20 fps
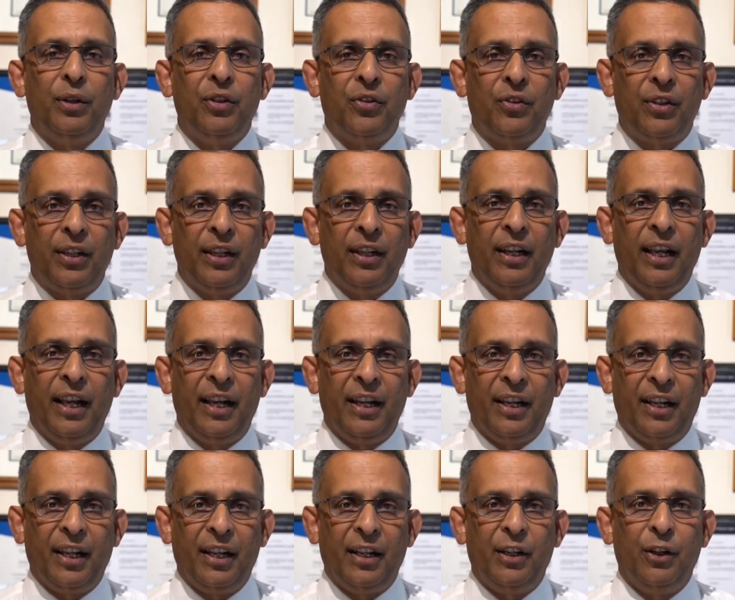you will be
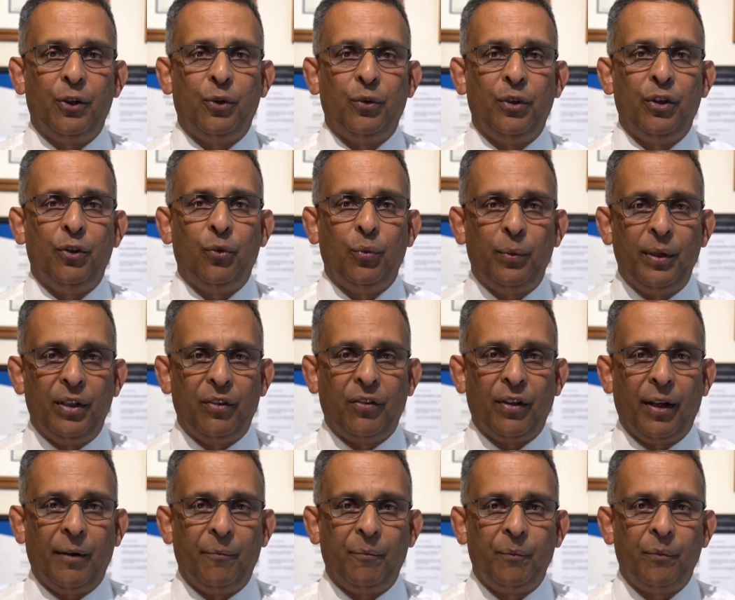still entitled to
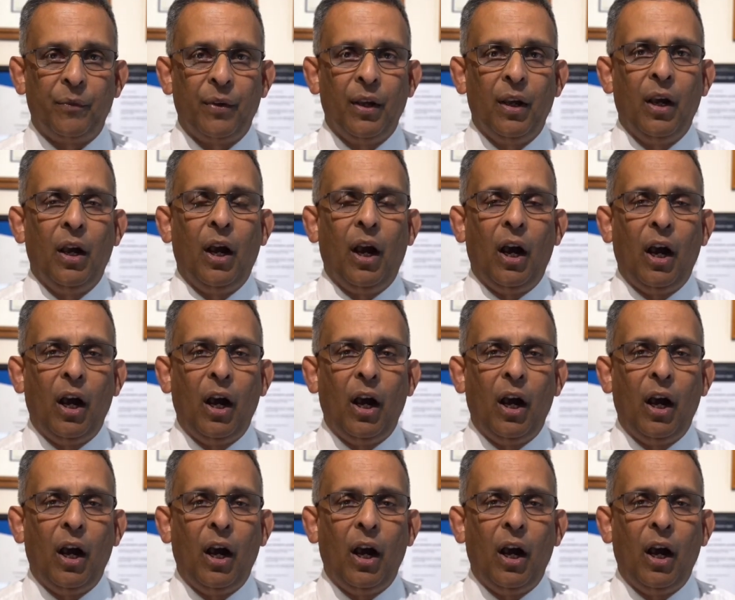this visa.